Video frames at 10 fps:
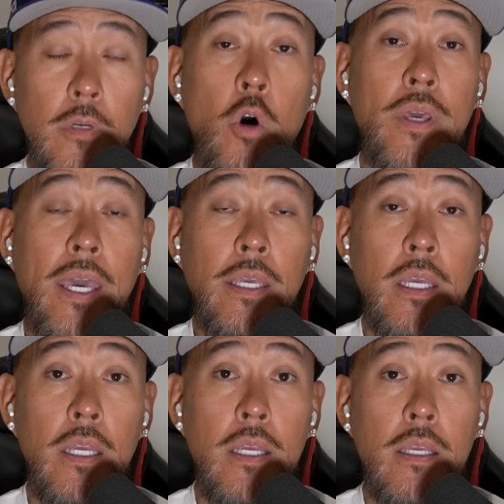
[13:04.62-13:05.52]
Okay,
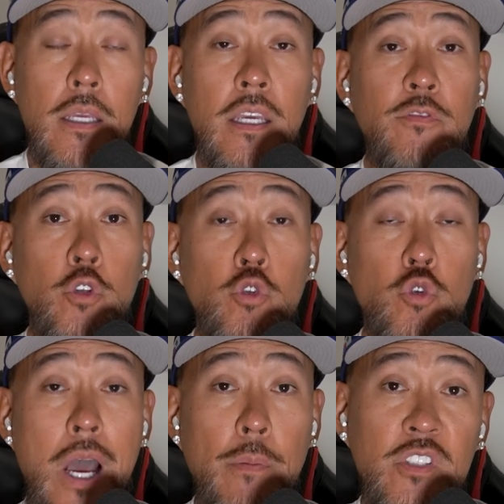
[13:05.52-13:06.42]
if you
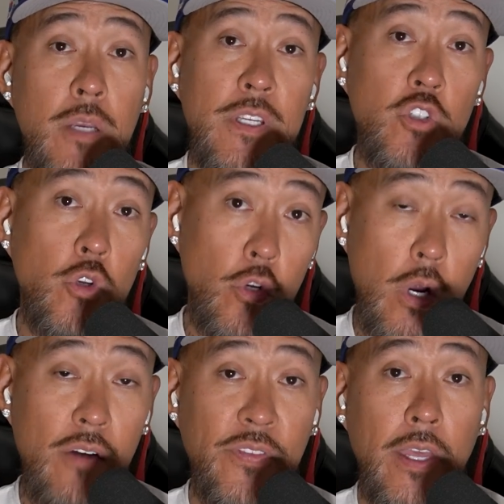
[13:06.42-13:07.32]
drop Jimmy Jr.
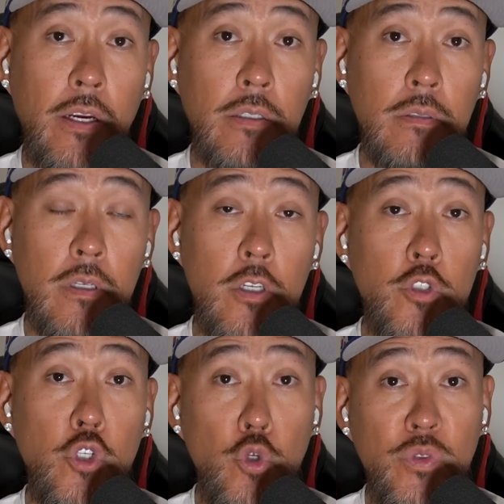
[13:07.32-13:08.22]
off there,
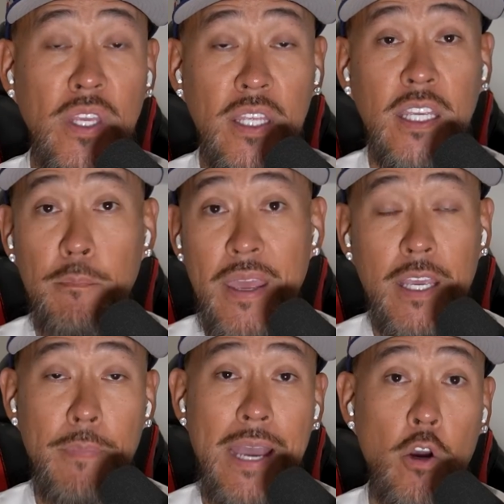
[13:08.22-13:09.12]
do you think he can make
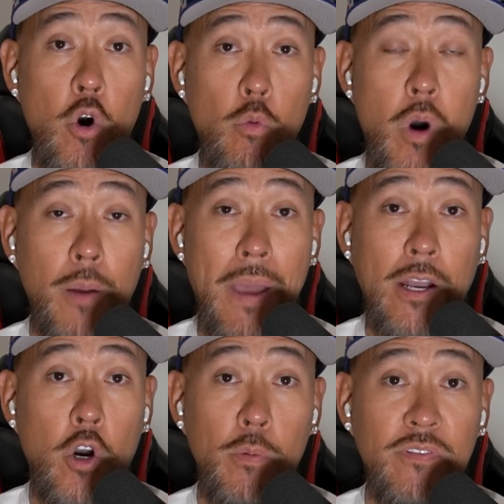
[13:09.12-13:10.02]
it back home, walk
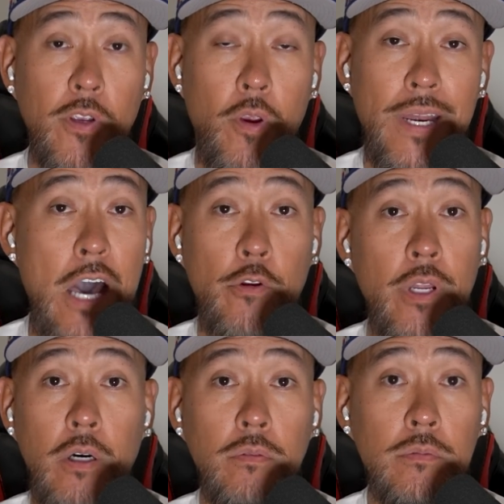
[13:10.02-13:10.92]
back home and figure it out or
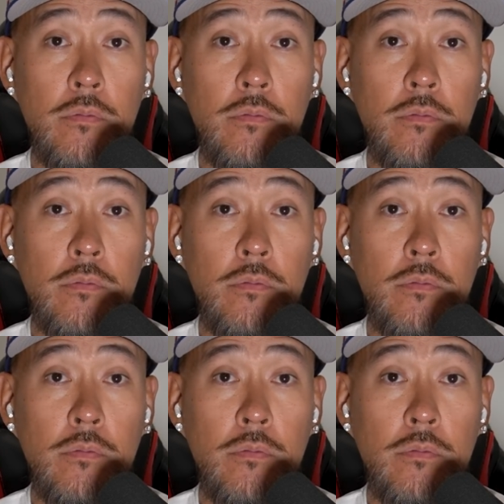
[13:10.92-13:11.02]
no?